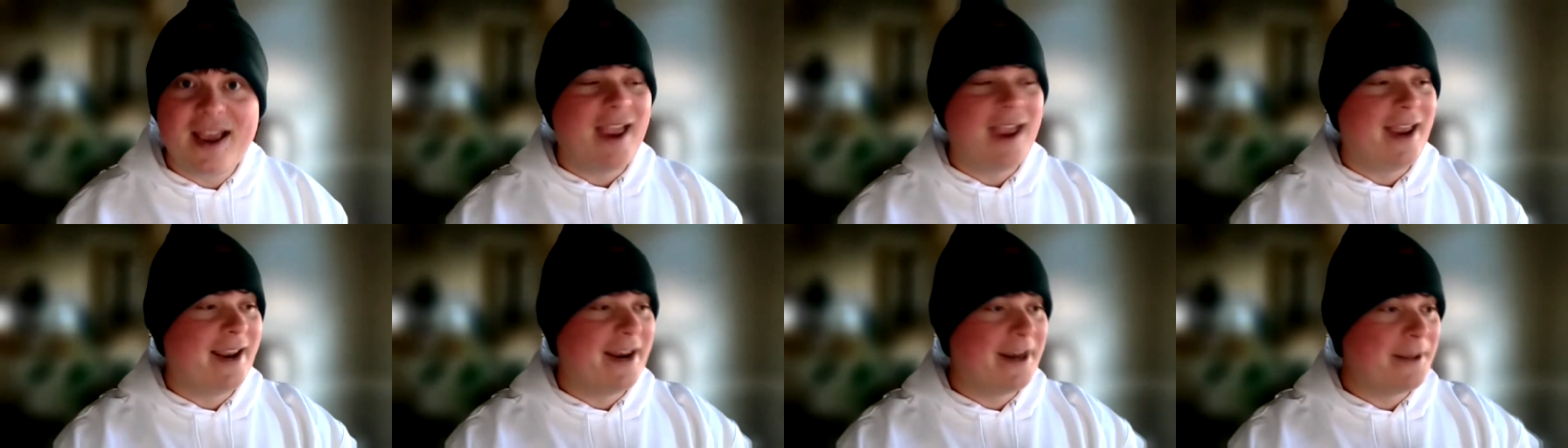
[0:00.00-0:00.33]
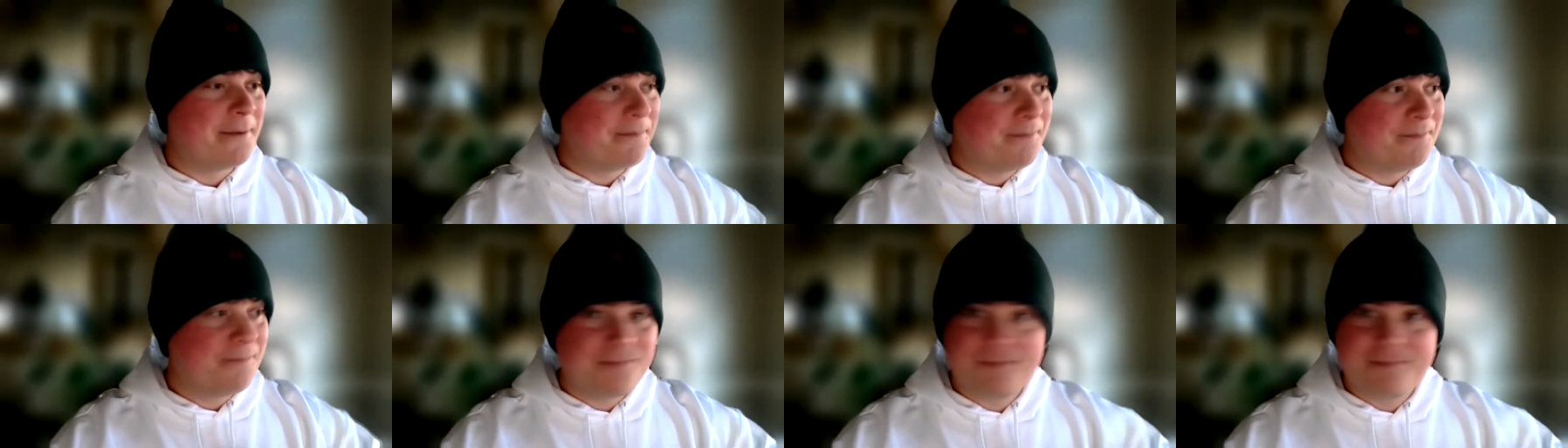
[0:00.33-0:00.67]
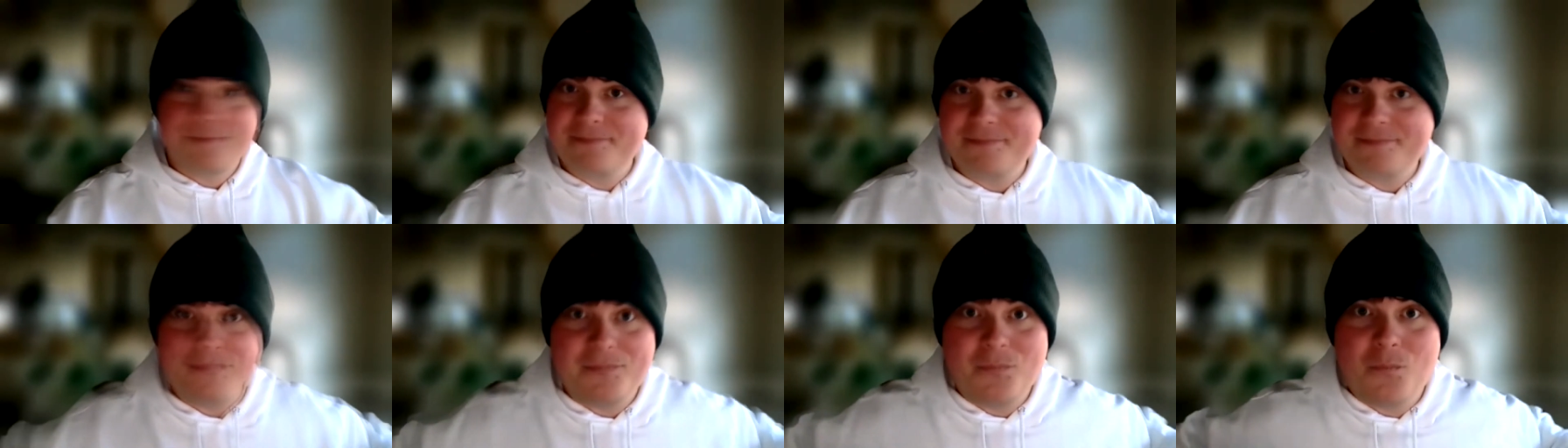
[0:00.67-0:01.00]
and
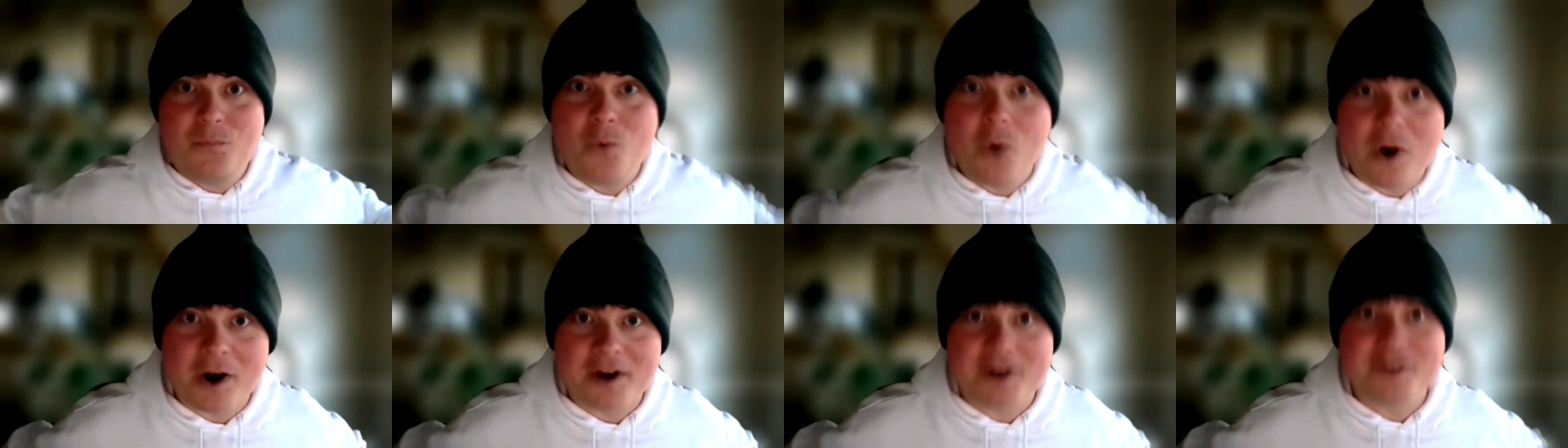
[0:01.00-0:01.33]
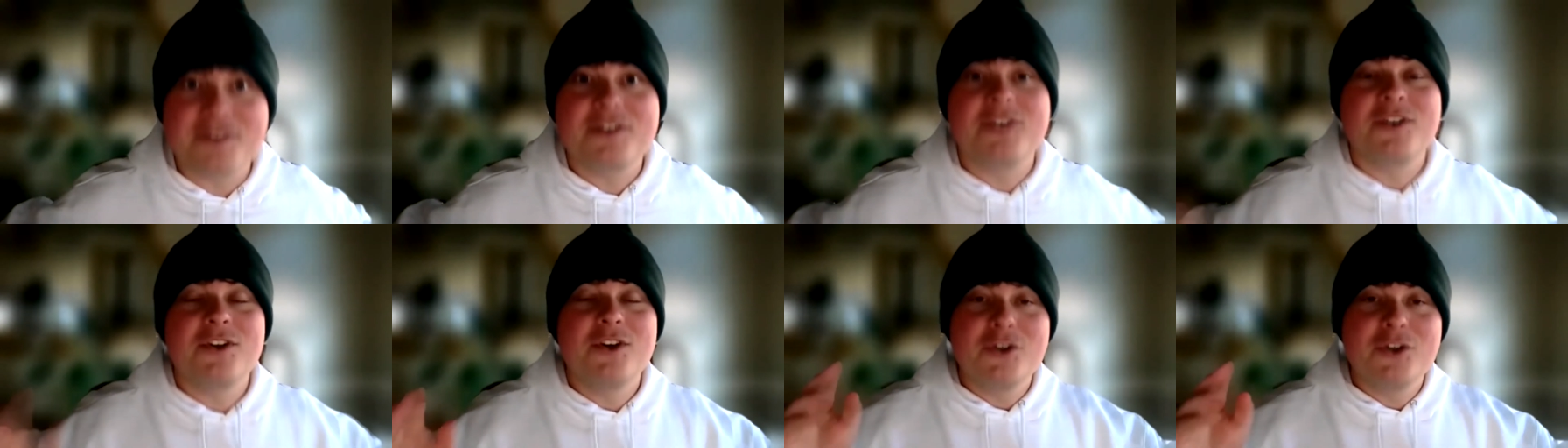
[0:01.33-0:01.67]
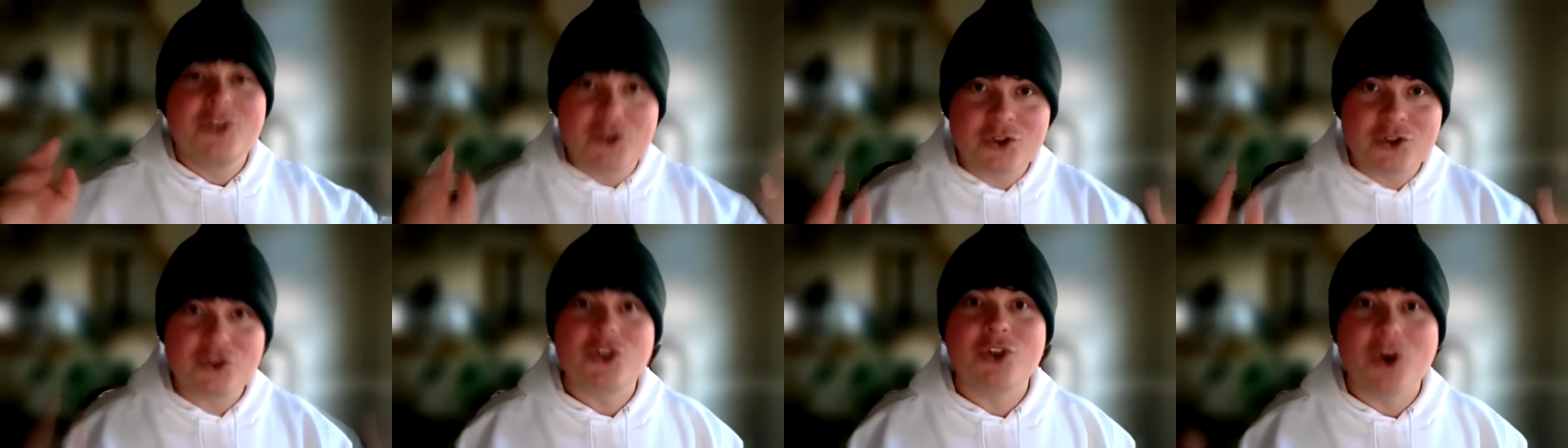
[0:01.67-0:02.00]
it works
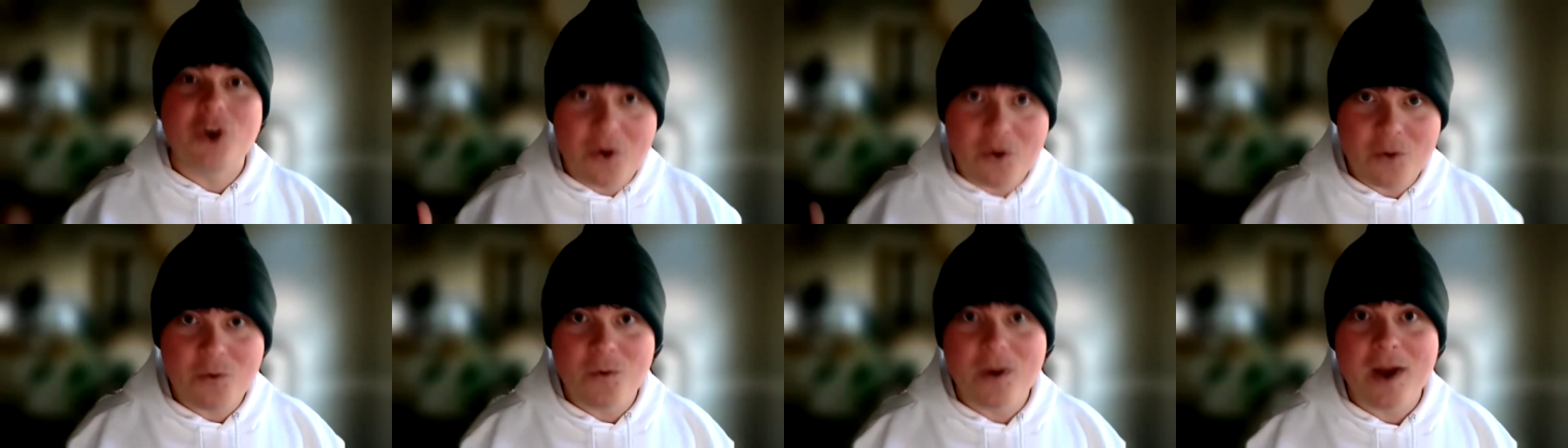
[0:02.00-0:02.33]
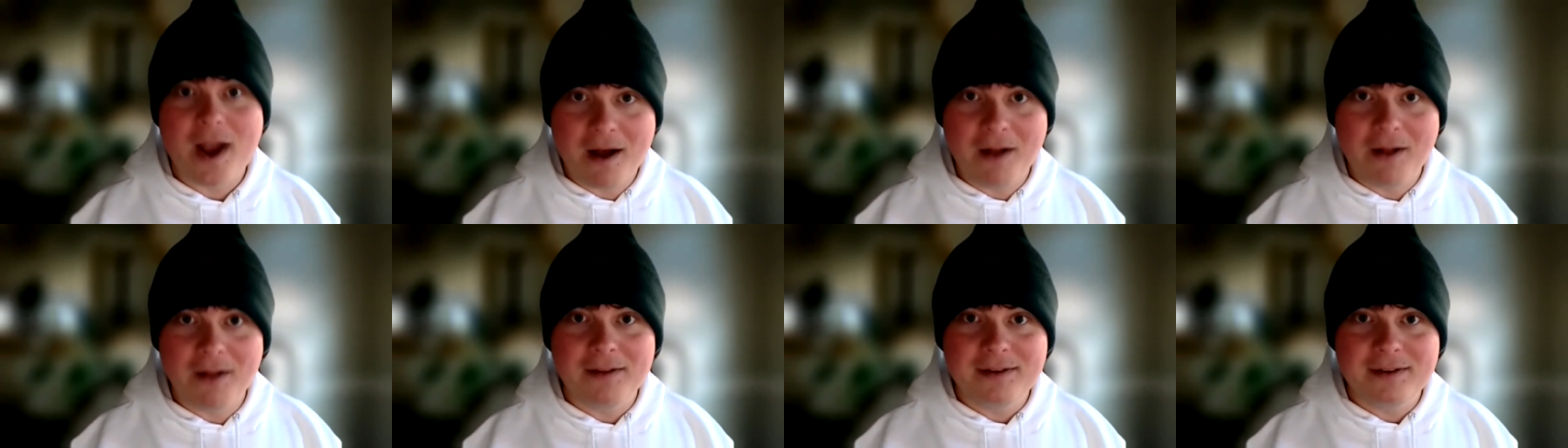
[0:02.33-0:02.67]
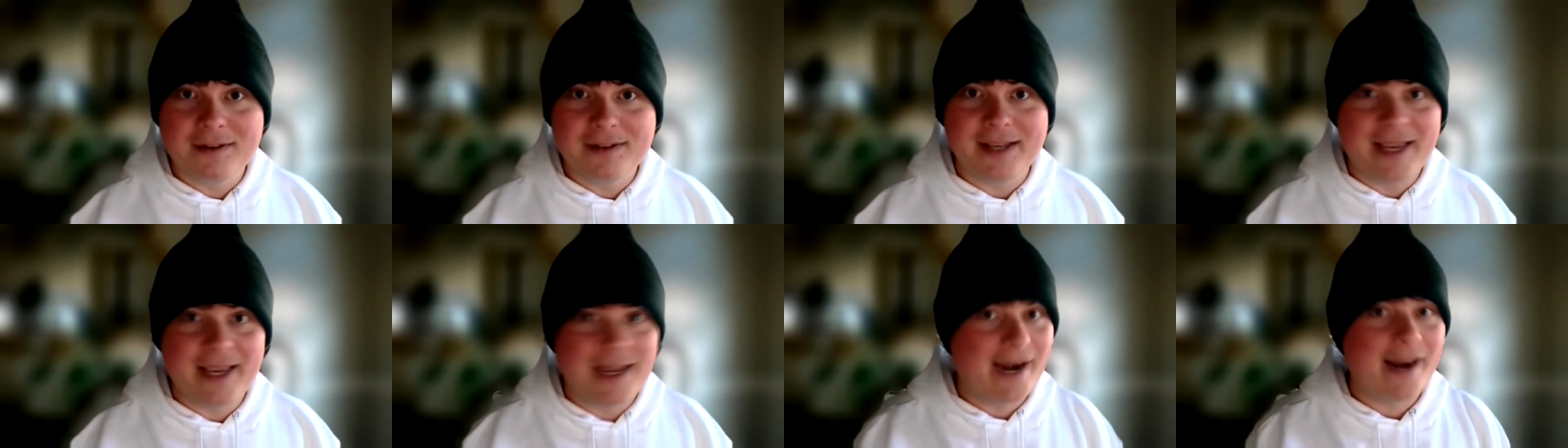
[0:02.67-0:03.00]
so well.
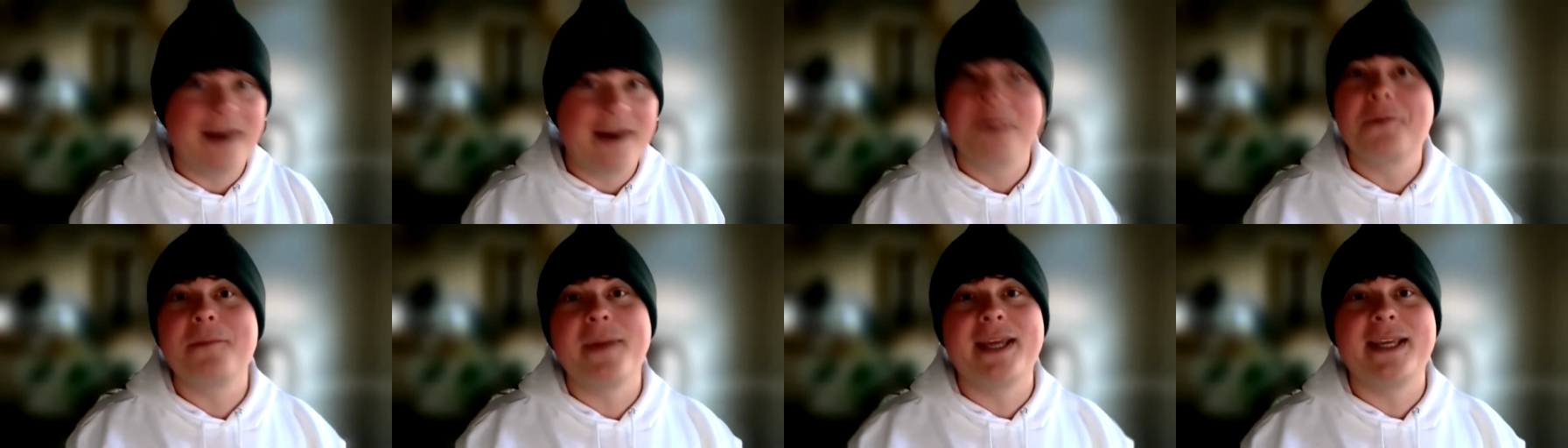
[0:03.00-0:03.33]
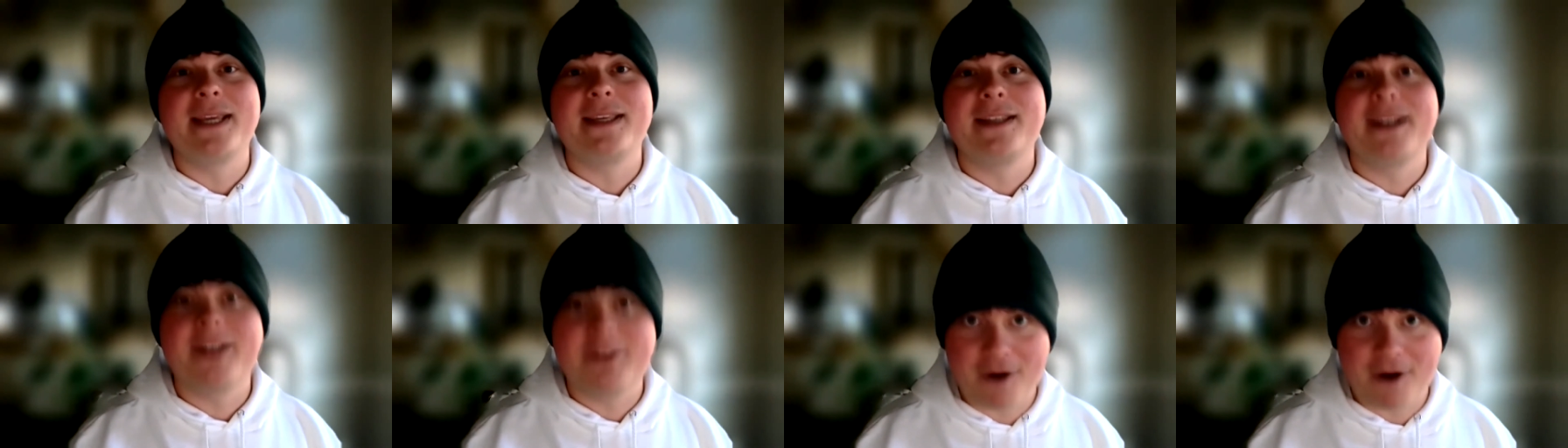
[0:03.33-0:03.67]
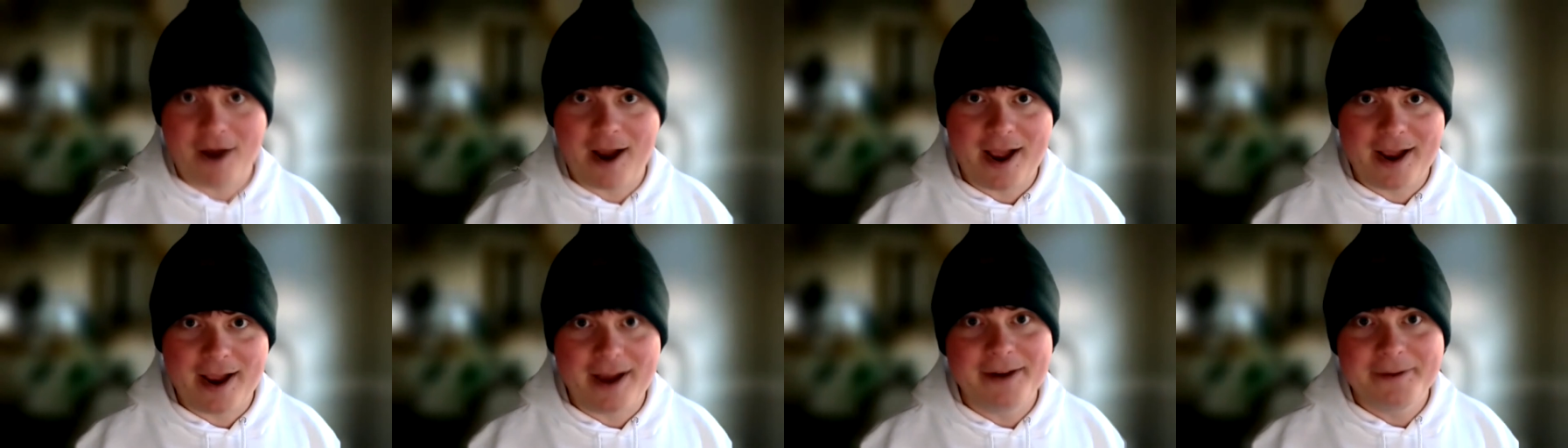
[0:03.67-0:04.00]
And it'll make you
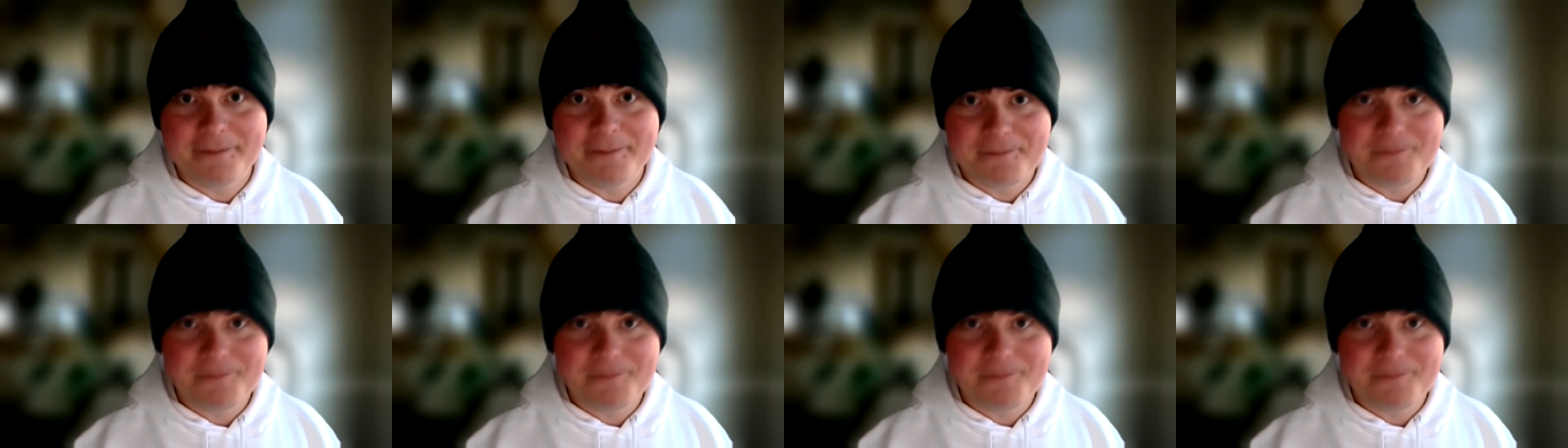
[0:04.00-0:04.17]
cry.